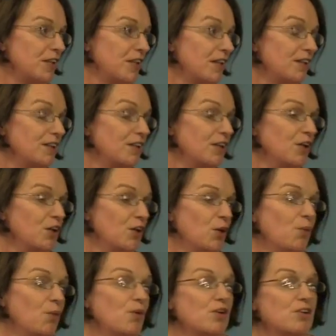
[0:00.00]
today,
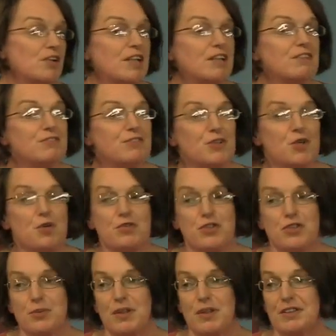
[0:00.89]
who were in for
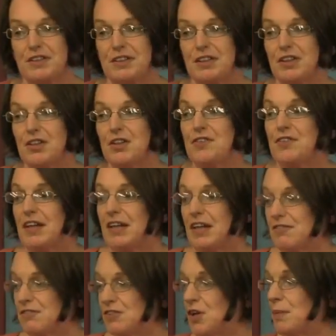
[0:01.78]
over twenty years
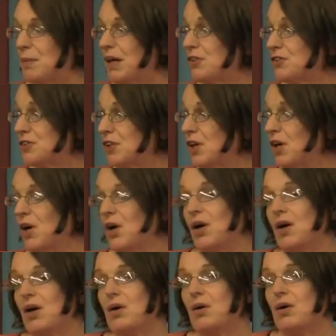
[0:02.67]
and have come out,
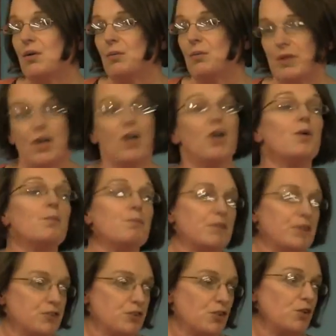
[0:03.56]
we
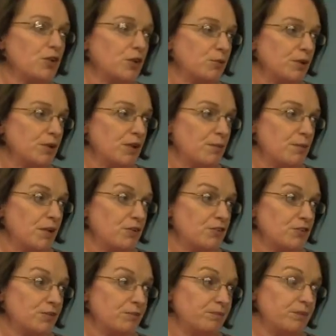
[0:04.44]
hope that Tony will come
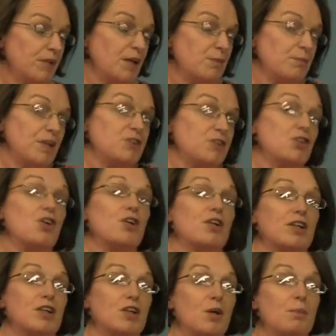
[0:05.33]
out. And by
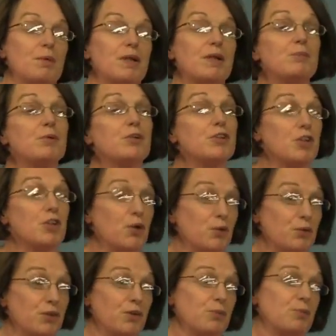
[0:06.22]
talking up, he will
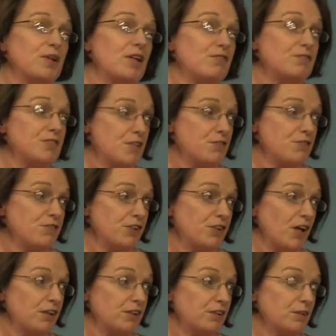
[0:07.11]
know that we have never
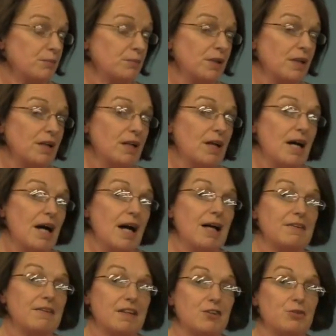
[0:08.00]
forgotten him
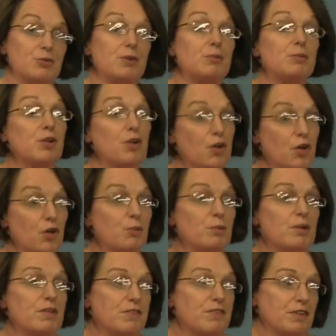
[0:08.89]
and that we will
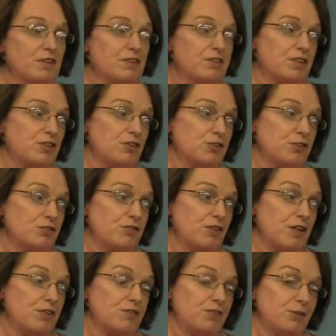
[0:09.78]
always continue to
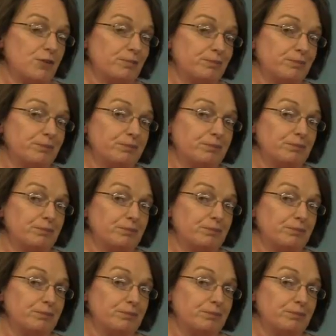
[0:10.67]
fight for him.